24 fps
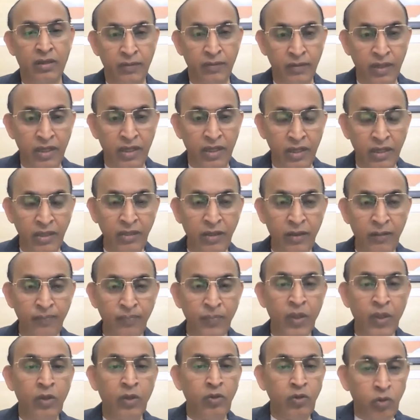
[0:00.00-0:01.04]
Then
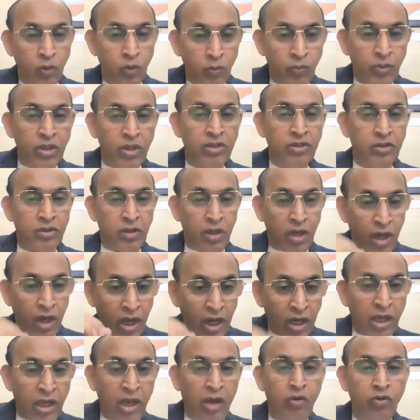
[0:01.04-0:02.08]
you must
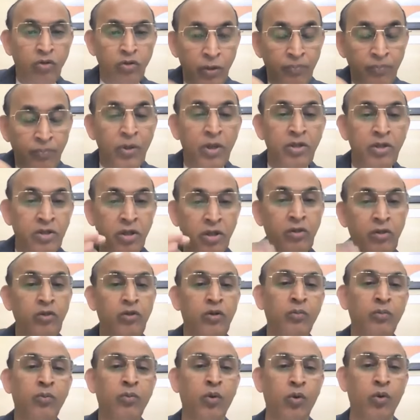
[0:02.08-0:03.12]
allow the
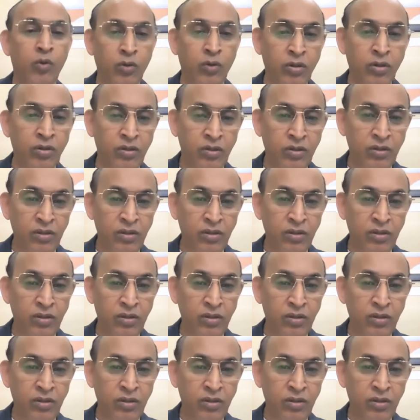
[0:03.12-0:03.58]
patient to mourn.